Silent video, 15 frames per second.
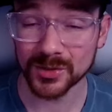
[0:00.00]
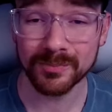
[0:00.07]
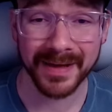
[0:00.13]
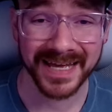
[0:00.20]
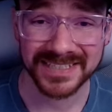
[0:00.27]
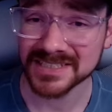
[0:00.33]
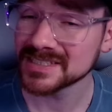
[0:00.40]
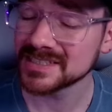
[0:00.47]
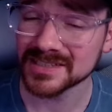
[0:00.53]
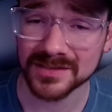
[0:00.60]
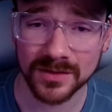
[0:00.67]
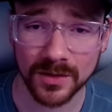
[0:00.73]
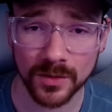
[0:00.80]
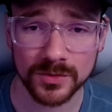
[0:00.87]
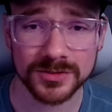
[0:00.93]
So back to
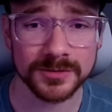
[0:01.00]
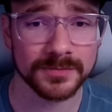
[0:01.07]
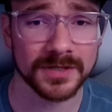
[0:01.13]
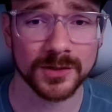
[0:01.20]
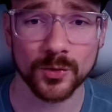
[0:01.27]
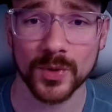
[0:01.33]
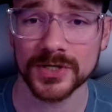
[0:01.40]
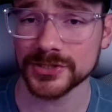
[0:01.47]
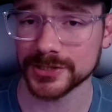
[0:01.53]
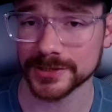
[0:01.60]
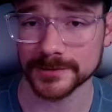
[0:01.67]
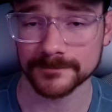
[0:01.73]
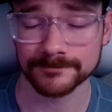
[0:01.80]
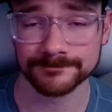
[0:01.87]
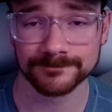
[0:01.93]
the ultimate
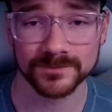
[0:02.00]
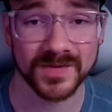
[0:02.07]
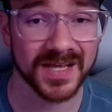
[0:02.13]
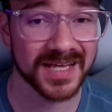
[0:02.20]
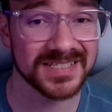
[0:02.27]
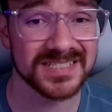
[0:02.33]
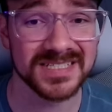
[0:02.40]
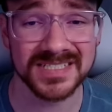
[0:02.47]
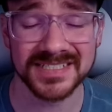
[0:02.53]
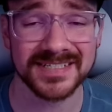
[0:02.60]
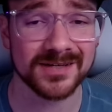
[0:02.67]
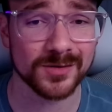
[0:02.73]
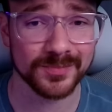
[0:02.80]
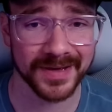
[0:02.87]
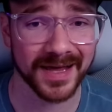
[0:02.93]
question: Is this
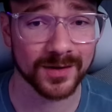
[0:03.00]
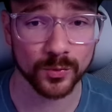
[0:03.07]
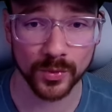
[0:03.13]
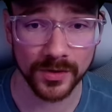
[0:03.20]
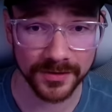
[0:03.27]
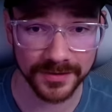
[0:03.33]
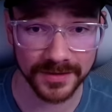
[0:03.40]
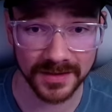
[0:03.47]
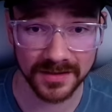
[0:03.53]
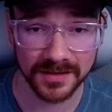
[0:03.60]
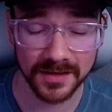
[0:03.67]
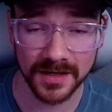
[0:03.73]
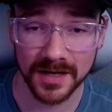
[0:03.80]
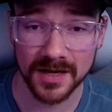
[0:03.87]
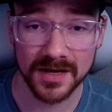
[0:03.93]
air worth it?
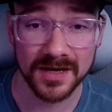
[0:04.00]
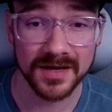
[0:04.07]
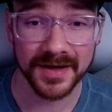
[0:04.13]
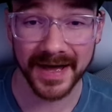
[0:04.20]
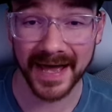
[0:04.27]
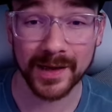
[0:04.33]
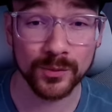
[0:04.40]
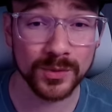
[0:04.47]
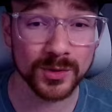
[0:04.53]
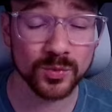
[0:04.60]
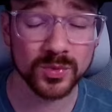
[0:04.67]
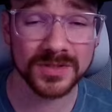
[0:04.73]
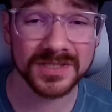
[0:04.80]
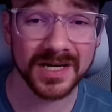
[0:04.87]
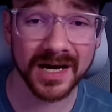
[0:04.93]
I would
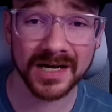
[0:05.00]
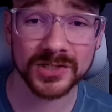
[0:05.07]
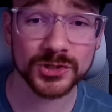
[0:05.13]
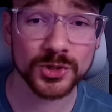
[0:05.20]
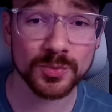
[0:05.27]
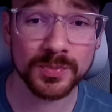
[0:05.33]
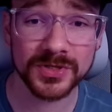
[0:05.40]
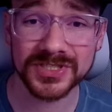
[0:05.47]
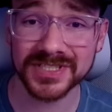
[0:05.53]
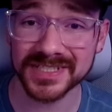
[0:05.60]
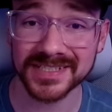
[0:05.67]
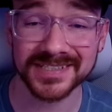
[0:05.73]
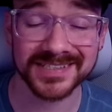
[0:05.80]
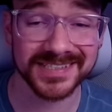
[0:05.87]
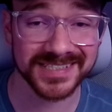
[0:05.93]

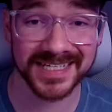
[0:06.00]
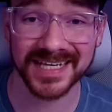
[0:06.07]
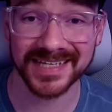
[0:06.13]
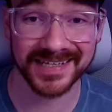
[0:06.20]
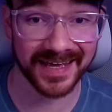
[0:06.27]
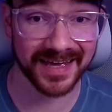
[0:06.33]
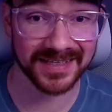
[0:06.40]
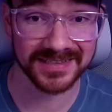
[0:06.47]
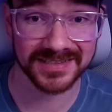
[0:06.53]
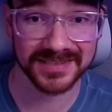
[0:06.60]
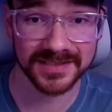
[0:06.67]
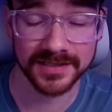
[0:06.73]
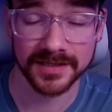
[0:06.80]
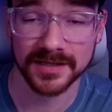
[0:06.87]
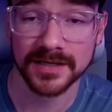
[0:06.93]
100% say
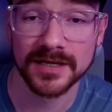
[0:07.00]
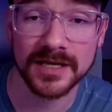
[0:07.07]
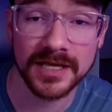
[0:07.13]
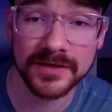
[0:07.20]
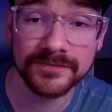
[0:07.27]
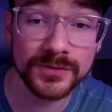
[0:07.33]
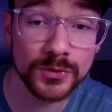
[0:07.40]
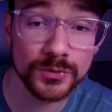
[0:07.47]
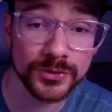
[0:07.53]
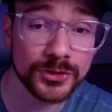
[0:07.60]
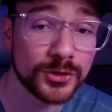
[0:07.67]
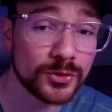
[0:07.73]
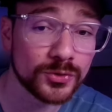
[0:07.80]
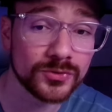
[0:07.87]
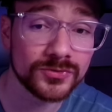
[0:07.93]
yes. If you
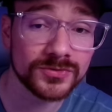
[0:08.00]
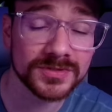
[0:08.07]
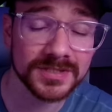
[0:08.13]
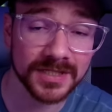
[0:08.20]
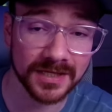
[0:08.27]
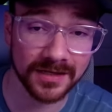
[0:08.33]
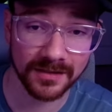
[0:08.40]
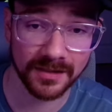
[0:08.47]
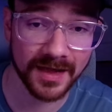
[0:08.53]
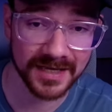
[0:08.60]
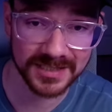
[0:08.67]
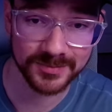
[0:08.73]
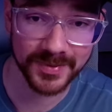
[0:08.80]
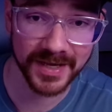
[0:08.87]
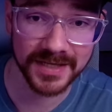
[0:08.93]
use
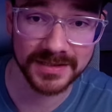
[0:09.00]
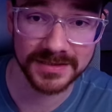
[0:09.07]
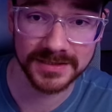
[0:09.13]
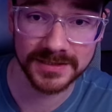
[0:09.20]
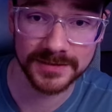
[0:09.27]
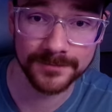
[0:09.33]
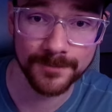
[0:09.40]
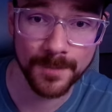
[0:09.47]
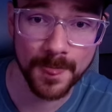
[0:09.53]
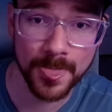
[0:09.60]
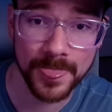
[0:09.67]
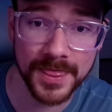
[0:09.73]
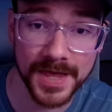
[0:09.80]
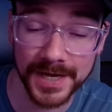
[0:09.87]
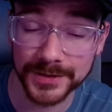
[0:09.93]
glass pads
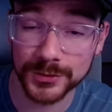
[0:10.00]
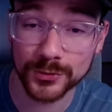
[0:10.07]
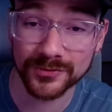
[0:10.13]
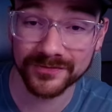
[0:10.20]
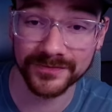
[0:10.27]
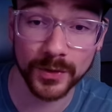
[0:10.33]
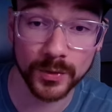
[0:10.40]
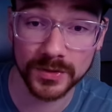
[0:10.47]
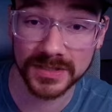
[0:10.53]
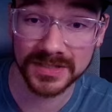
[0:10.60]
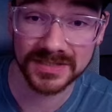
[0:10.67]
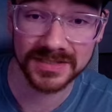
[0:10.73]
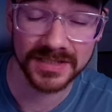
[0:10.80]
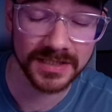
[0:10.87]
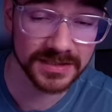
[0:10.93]
and your
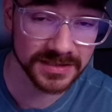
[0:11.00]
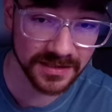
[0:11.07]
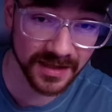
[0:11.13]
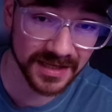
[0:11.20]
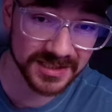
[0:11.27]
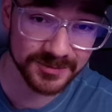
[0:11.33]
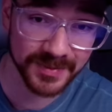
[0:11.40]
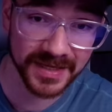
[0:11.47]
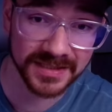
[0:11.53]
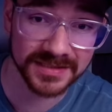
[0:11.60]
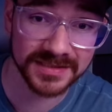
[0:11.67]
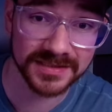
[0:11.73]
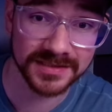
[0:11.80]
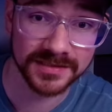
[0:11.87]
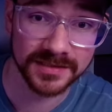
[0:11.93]
focus is glass
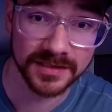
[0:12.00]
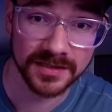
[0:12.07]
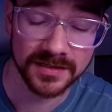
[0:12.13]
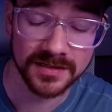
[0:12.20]
pads,